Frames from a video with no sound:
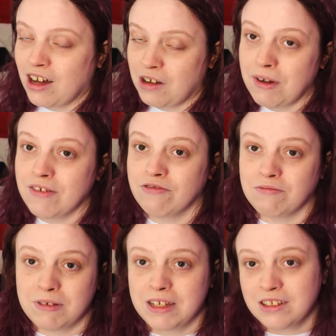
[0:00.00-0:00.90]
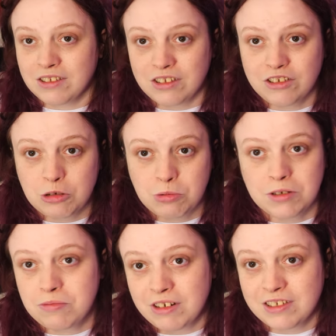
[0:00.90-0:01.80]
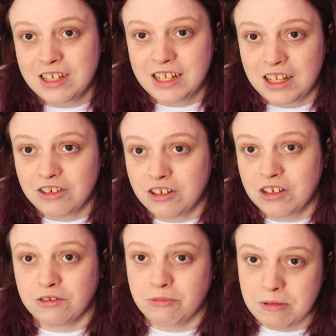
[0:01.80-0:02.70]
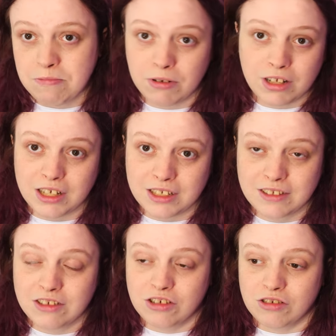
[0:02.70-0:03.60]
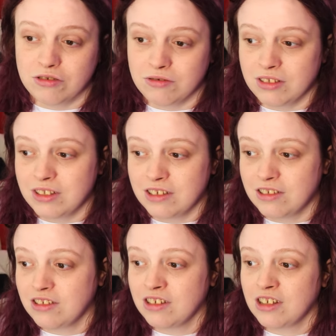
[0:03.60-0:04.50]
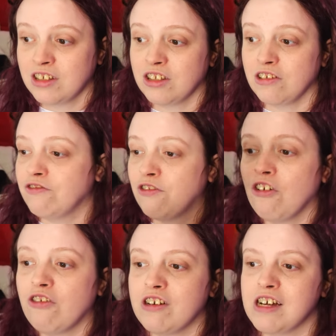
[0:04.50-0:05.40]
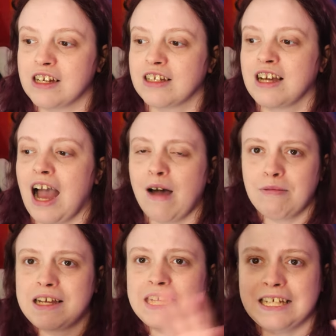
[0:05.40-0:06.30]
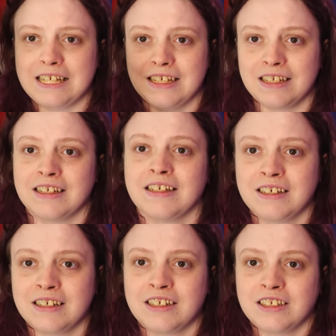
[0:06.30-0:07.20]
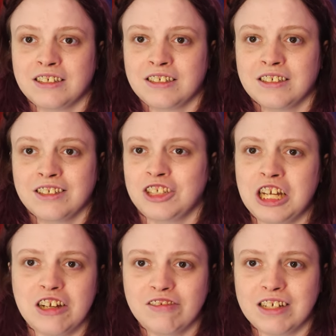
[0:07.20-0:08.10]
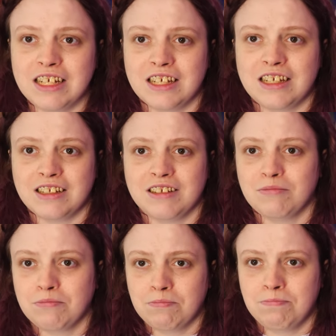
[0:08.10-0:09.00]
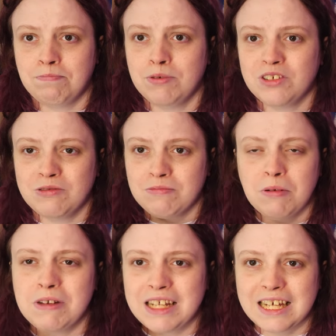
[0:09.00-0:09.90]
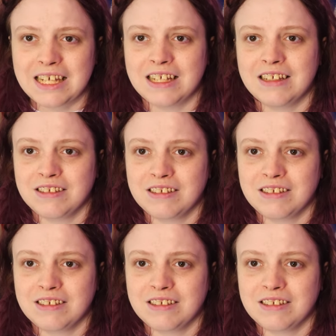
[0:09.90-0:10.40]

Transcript: I went from being this super depressed teenager who was being bullied to this euphoric, happy, cheery, bubbly